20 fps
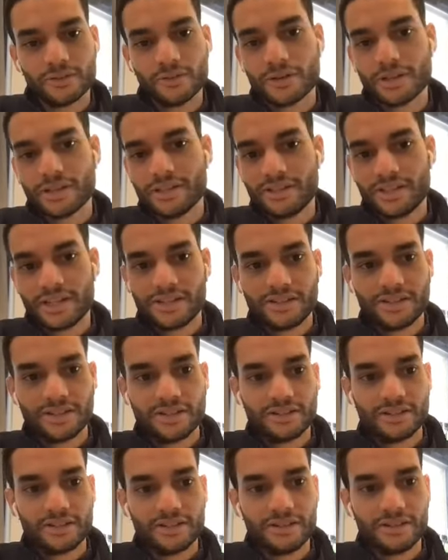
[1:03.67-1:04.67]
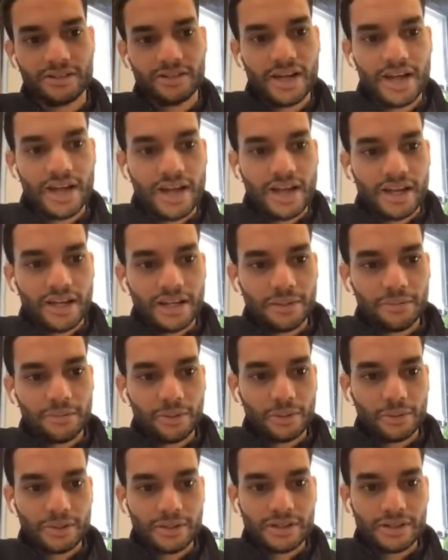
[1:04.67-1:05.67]
organizations and their
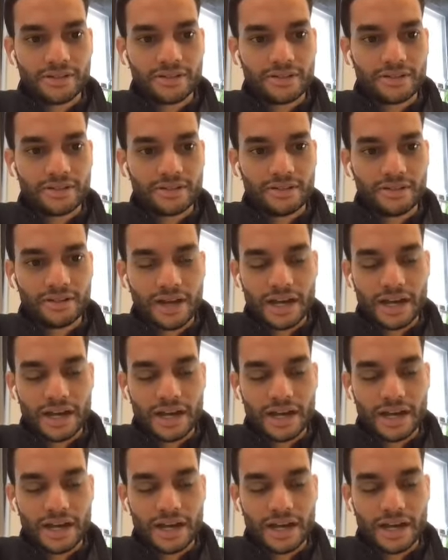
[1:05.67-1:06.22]
employees.